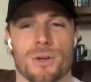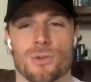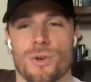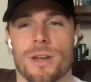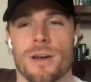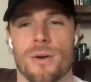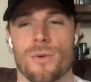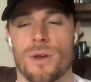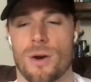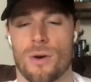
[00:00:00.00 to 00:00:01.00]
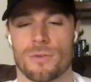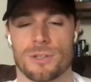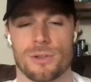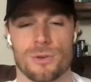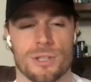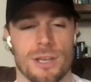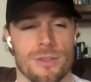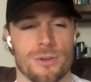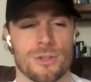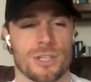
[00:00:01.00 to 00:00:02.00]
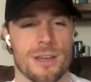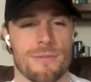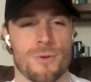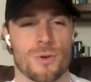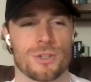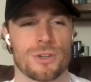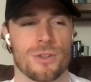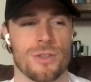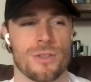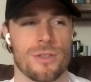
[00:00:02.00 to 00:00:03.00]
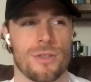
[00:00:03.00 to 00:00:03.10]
Because right now it obviously looks like they're just kind of focusing on